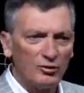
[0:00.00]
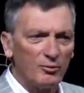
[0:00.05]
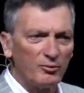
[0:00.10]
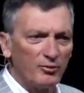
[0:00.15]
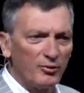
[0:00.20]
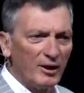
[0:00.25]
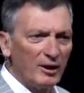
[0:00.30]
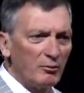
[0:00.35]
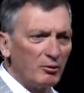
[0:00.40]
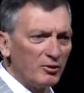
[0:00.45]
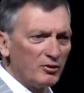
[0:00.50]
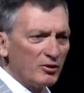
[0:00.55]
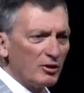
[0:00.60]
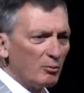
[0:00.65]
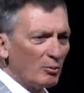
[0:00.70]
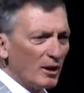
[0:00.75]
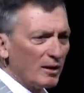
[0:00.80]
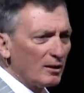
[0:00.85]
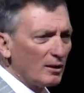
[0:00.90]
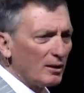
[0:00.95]
frequency
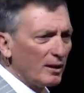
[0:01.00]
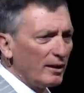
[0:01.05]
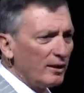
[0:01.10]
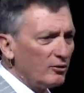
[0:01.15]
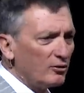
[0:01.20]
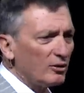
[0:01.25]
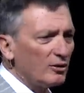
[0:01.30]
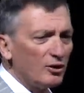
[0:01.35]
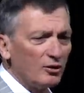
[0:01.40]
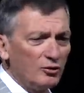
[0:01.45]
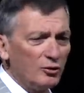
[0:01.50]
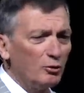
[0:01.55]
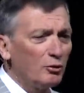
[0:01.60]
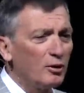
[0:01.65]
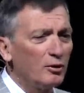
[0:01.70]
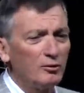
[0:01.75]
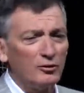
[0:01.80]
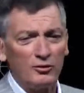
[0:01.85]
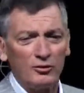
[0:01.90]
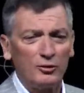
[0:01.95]
regulation because you
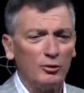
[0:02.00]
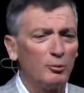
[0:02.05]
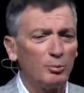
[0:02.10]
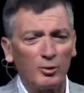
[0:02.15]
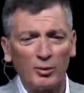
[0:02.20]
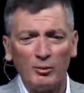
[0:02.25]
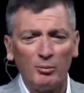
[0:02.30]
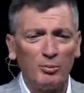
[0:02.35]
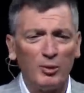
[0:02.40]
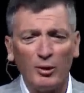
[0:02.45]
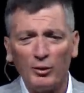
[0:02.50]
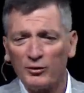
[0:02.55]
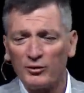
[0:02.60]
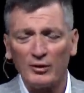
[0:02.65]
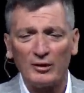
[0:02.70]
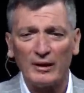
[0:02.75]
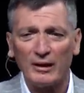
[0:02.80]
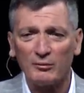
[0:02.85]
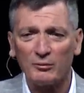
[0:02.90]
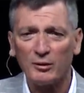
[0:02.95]
can superimpose
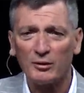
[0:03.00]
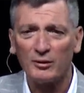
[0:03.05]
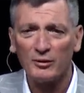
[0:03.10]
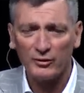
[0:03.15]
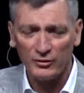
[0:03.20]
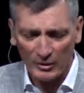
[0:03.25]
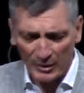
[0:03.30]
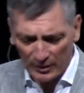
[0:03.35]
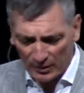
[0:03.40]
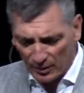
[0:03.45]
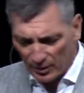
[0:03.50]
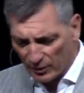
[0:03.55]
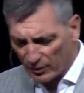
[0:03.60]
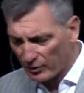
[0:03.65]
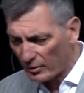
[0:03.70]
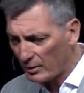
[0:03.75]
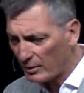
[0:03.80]
electrical signals.